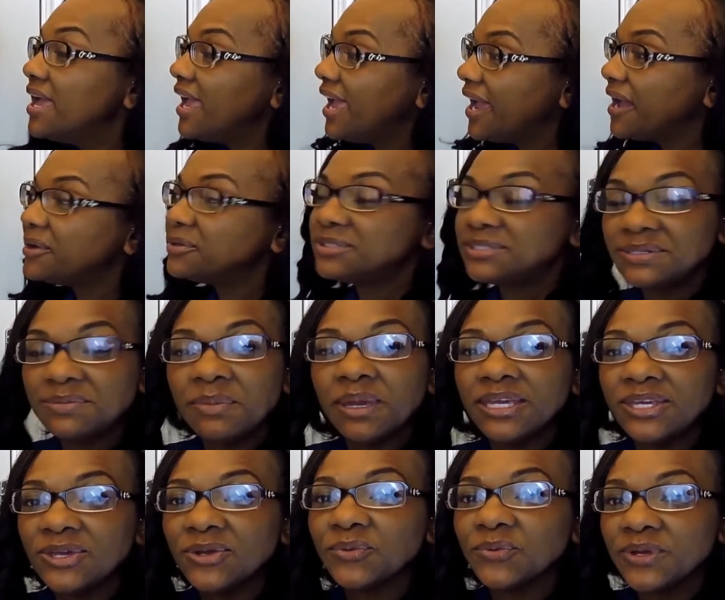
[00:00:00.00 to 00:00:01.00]
how to
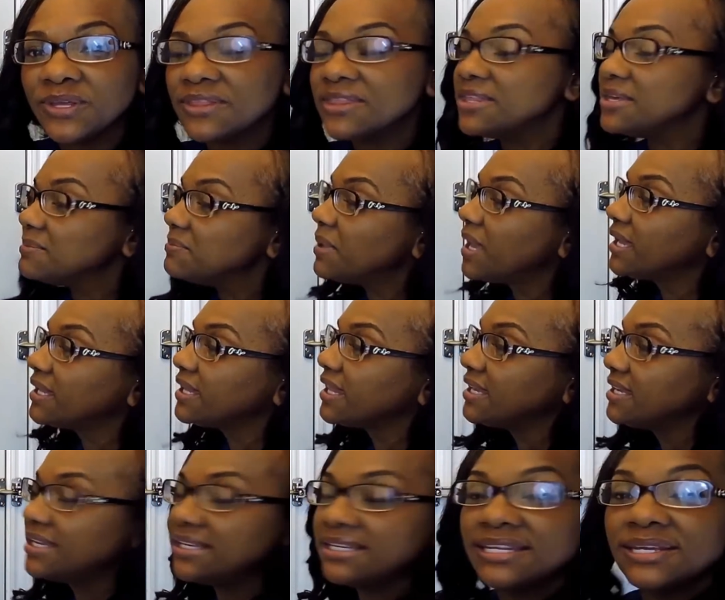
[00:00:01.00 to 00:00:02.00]
make your wreath look back
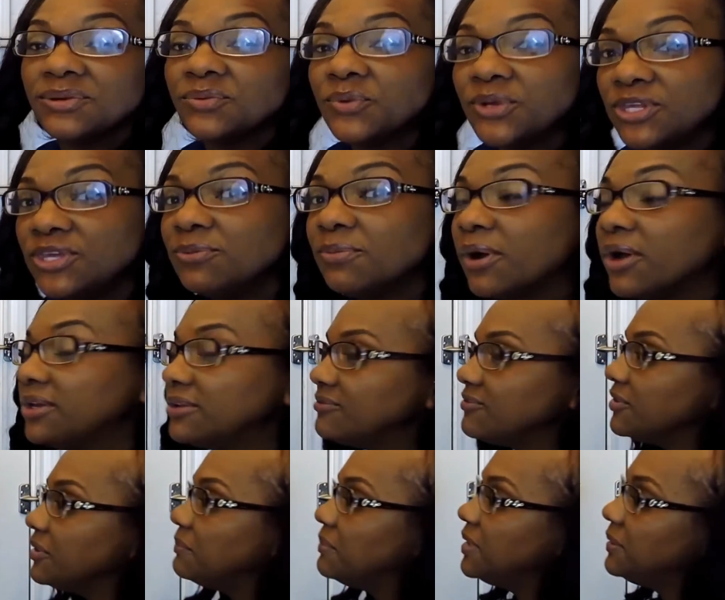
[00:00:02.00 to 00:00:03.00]
like it did when you bought it
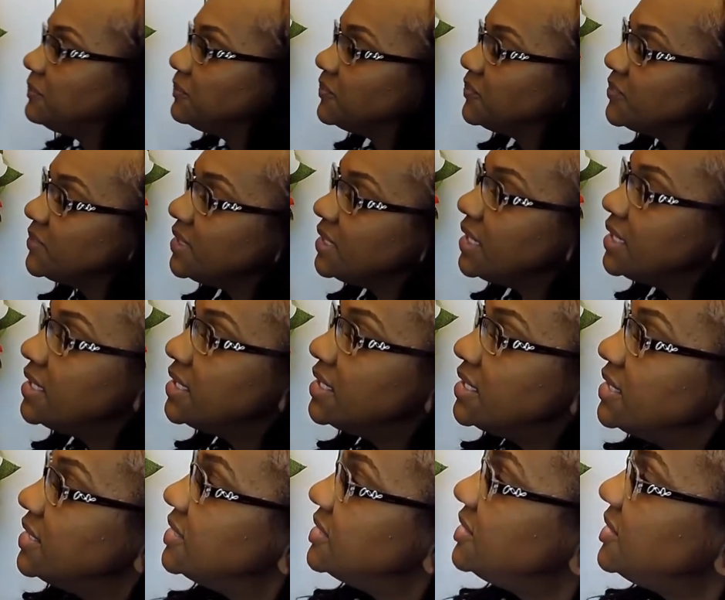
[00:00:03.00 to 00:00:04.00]
from
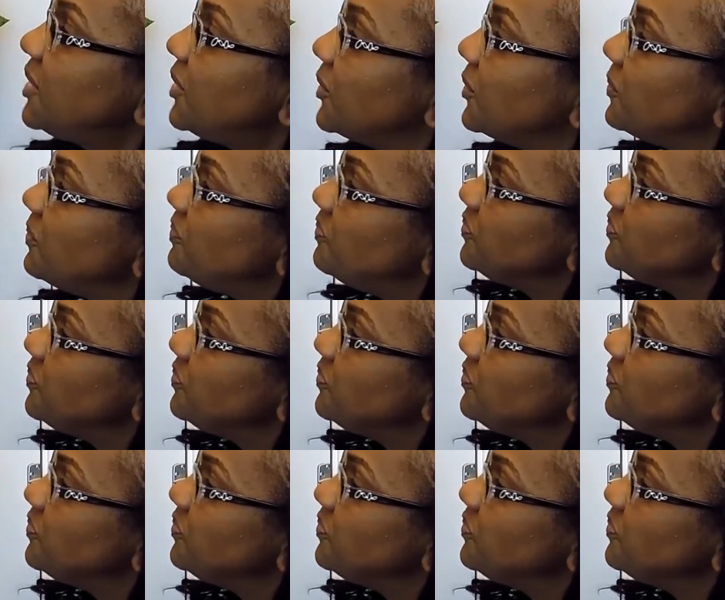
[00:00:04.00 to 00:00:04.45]
me. So,